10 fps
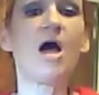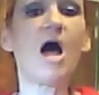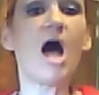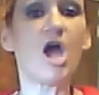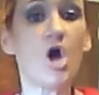
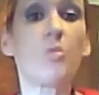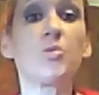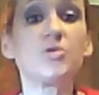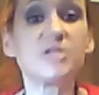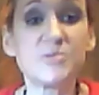I hope you
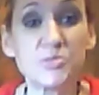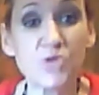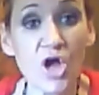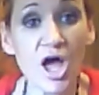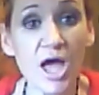will
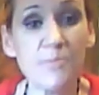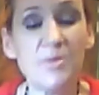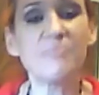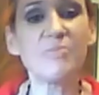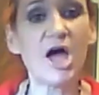subscribe.
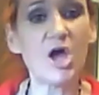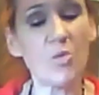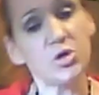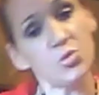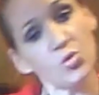I hope
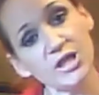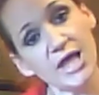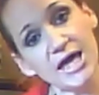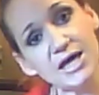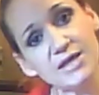you will
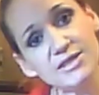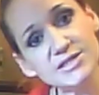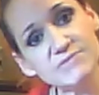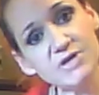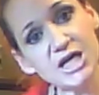like this
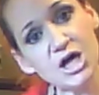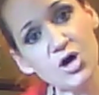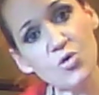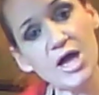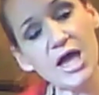
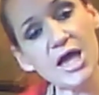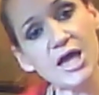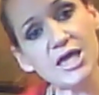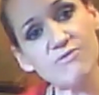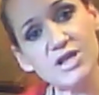video and
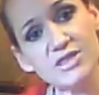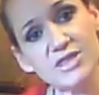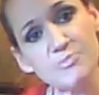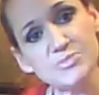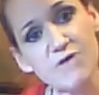give it a
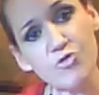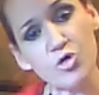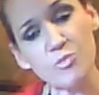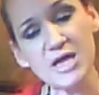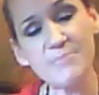thumbs up for
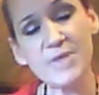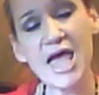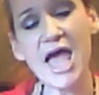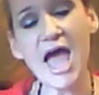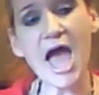me.
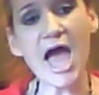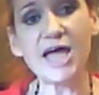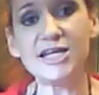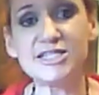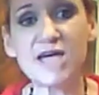
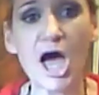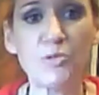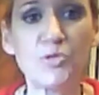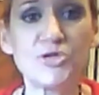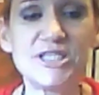And I
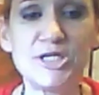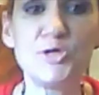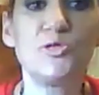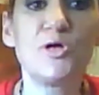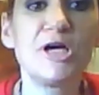will see
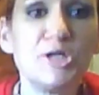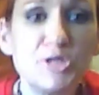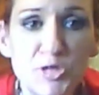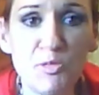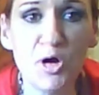you
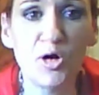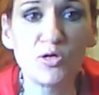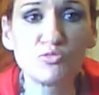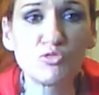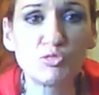tomorrow.
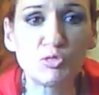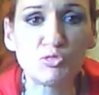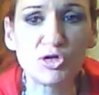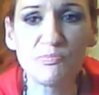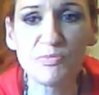
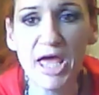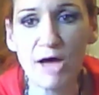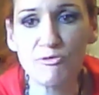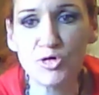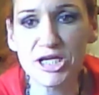
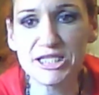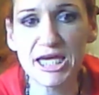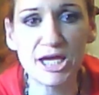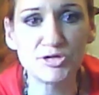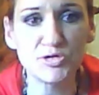Have a great day,
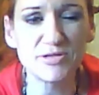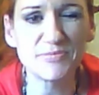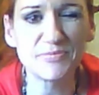angels.